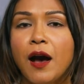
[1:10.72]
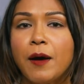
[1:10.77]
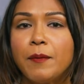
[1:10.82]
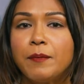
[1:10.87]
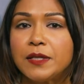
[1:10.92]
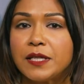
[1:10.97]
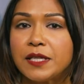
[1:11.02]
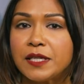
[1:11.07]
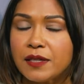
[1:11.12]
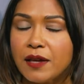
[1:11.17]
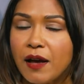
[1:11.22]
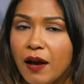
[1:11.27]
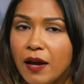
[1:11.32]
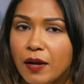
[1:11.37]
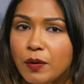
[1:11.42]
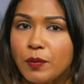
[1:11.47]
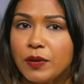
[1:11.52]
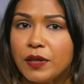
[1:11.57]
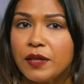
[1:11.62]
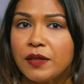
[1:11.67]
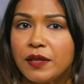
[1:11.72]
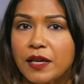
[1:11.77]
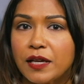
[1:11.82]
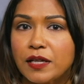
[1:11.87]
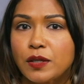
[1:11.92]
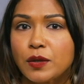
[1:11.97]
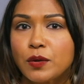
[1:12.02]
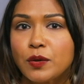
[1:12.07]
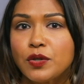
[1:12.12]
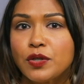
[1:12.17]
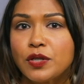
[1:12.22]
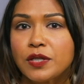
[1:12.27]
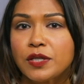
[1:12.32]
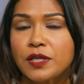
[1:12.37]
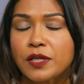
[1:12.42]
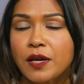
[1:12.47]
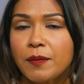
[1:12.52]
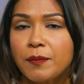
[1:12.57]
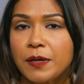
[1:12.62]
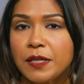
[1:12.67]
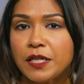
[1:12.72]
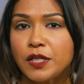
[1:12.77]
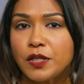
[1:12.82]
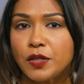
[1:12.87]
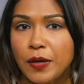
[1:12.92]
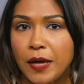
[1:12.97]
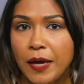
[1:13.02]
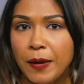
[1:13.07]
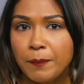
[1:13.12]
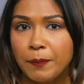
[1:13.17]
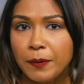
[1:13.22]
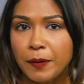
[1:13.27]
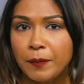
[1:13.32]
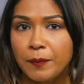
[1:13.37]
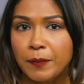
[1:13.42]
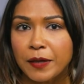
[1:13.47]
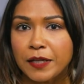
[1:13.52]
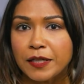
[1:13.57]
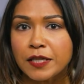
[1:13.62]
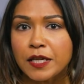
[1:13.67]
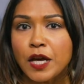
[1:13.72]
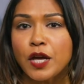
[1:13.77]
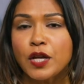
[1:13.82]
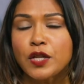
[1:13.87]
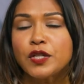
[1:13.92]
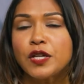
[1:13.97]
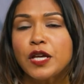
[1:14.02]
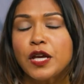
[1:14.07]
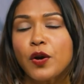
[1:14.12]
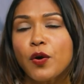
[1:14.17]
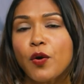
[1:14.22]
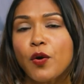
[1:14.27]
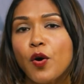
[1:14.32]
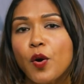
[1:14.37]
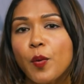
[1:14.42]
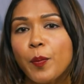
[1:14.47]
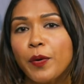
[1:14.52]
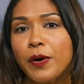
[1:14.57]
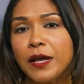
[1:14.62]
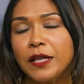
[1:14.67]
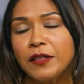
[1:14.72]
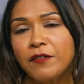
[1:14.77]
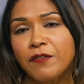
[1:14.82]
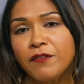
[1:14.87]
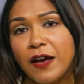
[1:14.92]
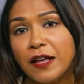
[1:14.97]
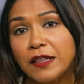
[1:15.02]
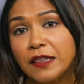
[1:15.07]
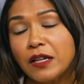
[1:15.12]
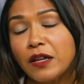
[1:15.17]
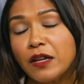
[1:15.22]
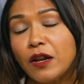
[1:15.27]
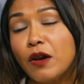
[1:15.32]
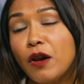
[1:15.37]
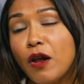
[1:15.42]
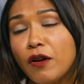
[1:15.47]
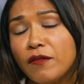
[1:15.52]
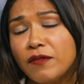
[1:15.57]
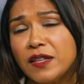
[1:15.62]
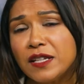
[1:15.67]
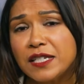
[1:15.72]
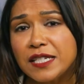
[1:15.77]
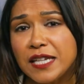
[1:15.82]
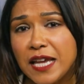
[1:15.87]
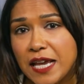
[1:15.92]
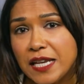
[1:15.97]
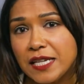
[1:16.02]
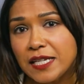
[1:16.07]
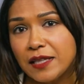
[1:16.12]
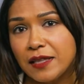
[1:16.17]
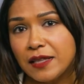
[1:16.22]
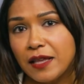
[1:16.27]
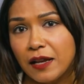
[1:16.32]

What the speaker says: decide within the exclusions committee to implement to incorporate the fact that a lot of the data